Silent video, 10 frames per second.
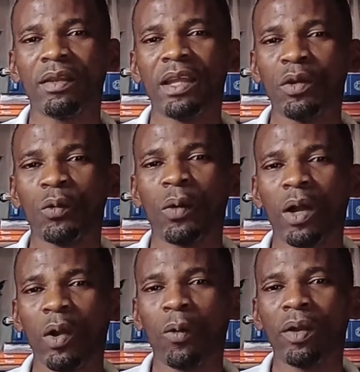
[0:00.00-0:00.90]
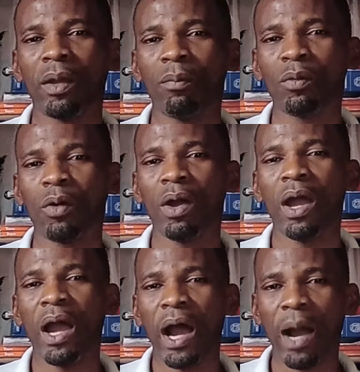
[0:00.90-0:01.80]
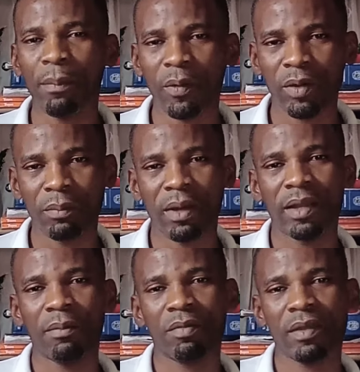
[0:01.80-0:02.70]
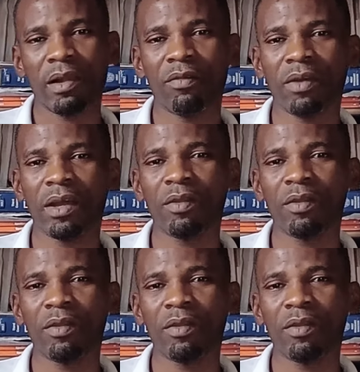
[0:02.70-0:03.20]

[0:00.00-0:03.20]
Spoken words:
then you allow them to operate by themselves, right?